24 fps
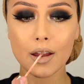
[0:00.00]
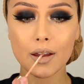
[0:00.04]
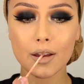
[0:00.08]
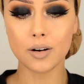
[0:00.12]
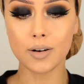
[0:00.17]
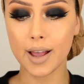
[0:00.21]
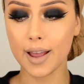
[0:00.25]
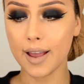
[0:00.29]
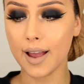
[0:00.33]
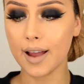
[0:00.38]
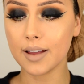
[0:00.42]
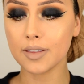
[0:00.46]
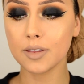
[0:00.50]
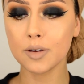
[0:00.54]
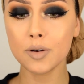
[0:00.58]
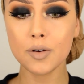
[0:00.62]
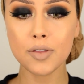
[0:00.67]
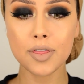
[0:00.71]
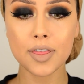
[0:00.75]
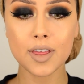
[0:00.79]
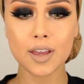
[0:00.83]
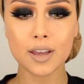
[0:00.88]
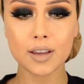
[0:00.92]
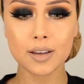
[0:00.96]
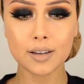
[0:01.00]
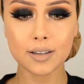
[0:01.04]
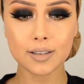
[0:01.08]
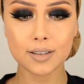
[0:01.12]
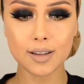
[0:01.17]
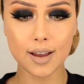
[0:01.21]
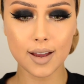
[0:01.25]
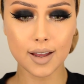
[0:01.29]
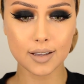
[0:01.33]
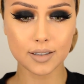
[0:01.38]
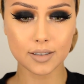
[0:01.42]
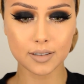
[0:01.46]
Okay, I do think
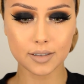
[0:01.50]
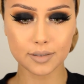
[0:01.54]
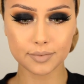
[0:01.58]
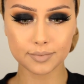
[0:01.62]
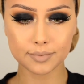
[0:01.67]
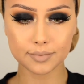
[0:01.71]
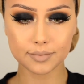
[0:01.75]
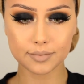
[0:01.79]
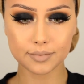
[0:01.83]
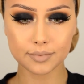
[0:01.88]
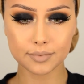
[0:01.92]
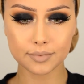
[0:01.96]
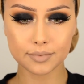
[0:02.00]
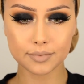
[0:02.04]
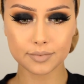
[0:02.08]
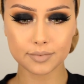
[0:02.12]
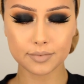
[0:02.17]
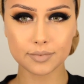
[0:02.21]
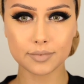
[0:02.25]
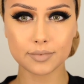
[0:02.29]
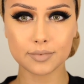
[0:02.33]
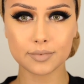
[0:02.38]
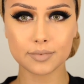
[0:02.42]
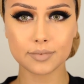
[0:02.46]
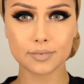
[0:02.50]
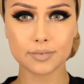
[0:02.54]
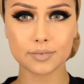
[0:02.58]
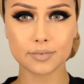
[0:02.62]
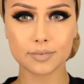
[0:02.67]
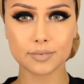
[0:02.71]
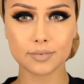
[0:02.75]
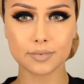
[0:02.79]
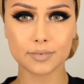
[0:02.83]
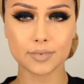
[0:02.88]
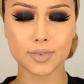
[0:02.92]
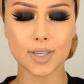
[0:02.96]
that,
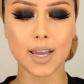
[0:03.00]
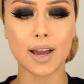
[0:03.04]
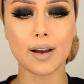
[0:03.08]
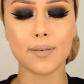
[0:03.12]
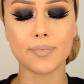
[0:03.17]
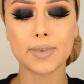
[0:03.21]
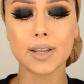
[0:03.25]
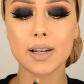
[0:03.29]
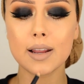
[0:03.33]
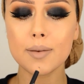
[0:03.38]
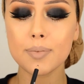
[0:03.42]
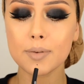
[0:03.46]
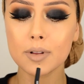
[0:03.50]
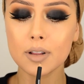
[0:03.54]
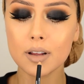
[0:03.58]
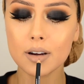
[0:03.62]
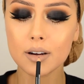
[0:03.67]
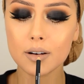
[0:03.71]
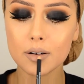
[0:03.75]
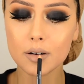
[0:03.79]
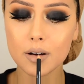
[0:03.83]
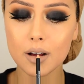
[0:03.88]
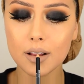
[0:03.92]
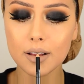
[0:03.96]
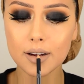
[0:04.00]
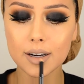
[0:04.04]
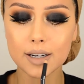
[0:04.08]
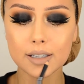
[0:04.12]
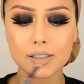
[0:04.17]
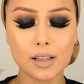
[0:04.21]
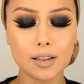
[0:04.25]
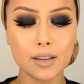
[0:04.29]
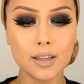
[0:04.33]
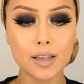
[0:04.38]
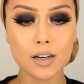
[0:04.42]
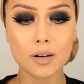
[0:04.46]
yeah, the lip color
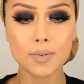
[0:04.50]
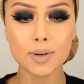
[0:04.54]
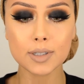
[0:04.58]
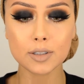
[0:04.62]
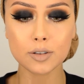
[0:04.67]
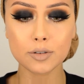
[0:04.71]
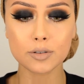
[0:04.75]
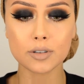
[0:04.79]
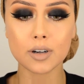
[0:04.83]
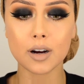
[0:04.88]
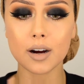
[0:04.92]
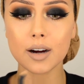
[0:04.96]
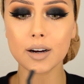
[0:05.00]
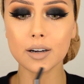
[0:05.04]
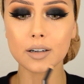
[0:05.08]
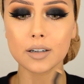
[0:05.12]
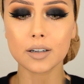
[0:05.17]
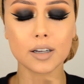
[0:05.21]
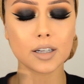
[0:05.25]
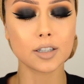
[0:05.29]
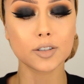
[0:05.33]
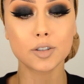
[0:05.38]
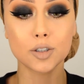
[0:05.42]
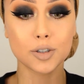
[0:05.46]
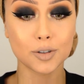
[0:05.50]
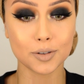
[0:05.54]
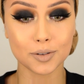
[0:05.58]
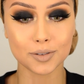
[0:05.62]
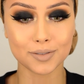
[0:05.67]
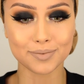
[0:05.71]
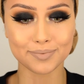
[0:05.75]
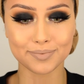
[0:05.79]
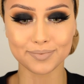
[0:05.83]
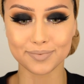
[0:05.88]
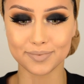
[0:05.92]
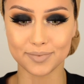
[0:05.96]
is a little bit too dark.
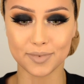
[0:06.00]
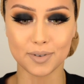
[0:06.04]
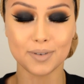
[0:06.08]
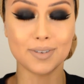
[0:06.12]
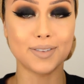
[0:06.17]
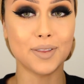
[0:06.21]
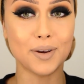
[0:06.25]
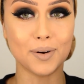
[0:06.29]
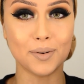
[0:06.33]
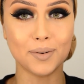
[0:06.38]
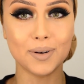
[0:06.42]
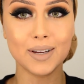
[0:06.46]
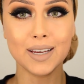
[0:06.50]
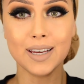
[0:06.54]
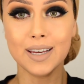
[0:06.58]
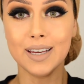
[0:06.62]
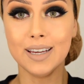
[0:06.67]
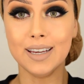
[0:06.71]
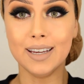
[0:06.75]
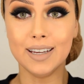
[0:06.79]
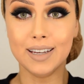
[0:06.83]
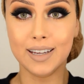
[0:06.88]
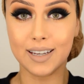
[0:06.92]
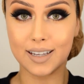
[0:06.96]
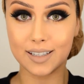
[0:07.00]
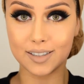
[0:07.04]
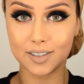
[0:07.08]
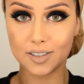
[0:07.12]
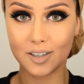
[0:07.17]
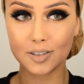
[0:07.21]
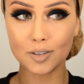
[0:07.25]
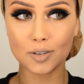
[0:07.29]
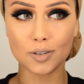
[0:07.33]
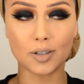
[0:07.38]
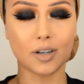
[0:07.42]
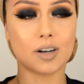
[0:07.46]
No, it's
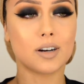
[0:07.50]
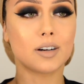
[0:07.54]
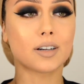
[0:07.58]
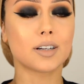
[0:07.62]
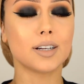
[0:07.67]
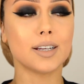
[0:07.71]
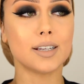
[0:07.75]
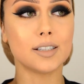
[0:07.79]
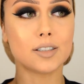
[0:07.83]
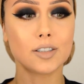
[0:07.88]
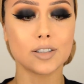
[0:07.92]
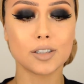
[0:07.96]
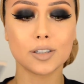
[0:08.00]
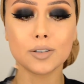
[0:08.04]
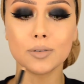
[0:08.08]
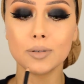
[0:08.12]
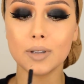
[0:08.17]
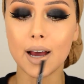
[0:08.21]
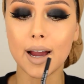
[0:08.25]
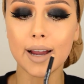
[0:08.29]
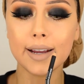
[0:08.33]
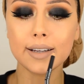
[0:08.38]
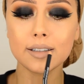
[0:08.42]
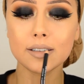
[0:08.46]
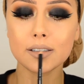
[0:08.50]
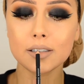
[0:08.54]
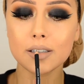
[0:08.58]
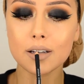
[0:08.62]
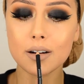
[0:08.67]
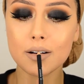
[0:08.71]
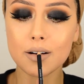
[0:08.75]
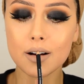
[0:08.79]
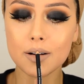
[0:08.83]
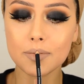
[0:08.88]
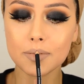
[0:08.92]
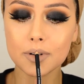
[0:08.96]
not too dark. It's too light.
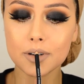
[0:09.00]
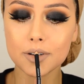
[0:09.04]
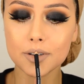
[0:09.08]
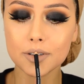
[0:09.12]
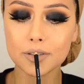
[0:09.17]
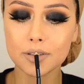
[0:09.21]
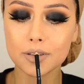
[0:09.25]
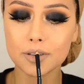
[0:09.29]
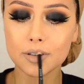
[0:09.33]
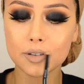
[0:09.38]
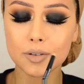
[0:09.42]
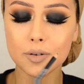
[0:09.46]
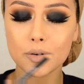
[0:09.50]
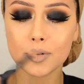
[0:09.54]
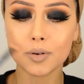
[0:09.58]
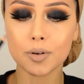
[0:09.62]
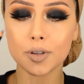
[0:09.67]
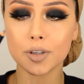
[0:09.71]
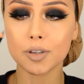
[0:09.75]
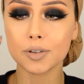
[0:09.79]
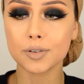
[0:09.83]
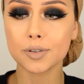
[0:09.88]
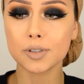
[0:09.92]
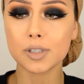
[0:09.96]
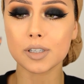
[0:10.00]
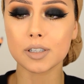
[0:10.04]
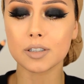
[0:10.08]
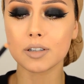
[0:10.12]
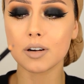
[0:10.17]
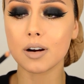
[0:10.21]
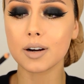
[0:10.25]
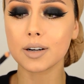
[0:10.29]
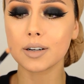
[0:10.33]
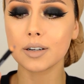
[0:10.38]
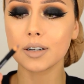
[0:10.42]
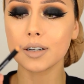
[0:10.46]
So I'm going to use a
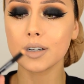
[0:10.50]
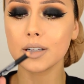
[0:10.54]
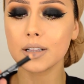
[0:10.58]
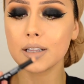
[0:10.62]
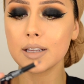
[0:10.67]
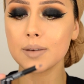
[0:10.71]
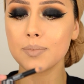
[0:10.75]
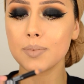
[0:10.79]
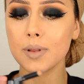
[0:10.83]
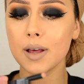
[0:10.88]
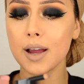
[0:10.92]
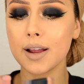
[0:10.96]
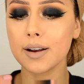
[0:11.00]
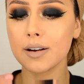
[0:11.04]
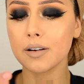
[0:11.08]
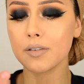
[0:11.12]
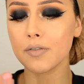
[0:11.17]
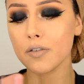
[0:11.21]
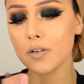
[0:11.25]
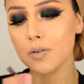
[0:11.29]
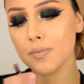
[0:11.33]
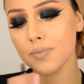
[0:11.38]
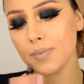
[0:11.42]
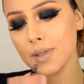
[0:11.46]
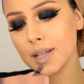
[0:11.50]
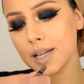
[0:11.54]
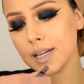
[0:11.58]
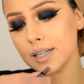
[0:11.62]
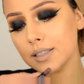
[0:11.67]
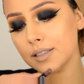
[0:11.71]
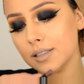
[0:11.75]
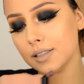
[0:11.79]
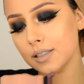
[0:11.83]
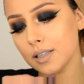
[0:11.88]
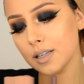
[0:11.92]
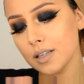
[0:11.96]
darker lip liner from
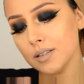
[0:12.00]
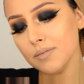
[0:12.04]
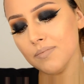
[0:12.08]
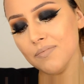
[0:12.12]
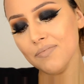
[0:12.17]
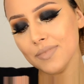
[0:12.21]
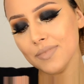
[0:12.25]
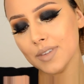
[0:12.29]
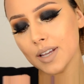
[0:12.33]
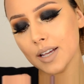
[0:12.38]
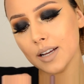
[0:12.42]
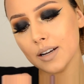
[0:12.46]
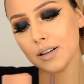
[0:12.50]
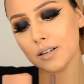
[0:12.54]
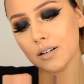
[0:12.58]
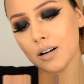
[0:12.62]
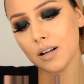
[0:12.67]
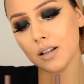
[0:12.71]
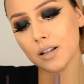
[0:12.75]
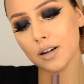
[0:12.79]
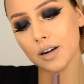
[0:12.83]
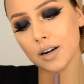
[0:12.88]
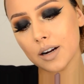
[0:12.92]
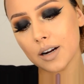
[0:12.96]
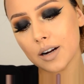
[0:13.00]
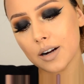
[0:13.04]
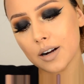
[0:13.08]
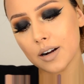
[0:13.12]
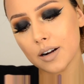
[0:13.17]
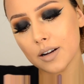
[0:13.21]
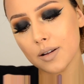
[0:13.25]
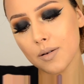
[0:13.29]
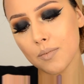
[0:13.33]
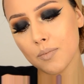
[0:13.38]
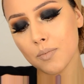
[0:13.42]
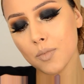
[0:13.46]
NYX in the
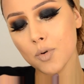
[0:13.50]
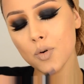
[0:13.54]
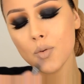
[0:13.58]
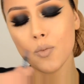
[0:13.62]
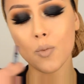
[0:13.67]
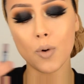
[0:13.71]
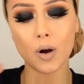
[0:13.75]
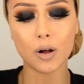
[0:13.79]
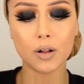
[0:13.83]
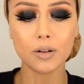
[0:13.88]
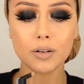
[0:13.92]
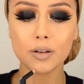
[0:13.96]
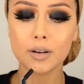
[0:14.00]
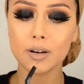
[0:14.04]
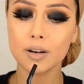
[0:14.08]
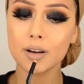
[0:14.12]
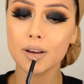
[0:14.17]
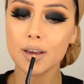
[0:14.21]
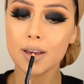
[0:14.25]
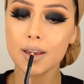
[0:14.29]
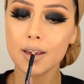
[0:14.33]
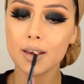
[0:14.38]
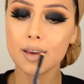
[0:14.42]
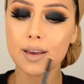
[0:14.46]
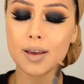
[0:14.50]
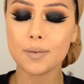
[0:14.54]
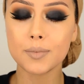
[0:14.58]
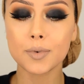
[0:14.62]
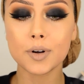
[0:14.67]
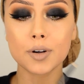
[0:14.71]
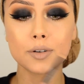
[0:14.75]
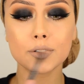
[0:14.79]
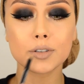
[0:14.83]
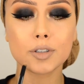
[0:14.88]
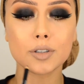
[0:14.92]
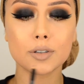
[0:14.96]
color Moonwalk. I'm
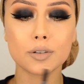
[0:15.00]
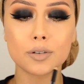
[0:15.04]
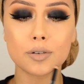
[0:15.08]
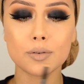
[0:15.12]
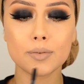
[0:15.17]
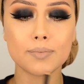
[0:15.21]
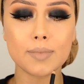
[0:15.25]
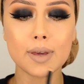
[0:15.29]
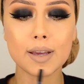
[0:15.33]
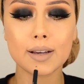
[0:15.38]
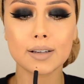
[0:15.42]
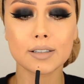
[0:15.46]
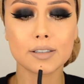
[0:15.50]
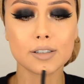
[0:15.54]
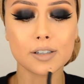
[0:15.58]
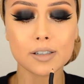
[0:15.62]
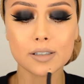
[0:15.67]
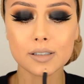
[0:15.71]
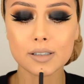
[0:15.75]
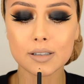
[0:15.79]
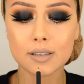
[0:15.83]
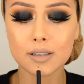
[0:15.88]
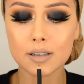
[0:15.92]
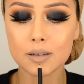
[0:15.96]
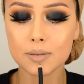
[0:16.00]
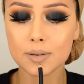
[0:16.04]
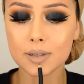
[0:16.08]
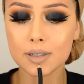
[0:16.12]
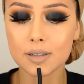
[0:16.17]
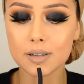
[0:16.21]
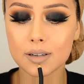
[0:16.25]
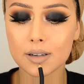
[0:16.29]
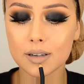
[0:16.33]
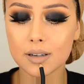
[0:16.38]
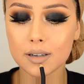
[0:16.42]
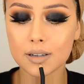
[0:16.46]
going to make it just a little
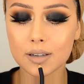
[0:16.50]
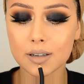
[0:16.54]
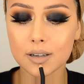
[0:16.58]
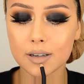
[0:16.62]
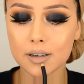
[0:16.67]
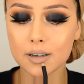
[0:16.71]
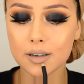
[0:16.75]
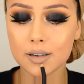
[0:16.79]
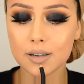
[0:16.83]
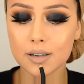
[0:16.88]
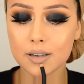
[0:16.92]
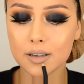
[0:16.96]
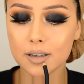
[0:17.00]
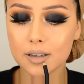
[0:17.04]
bit darker.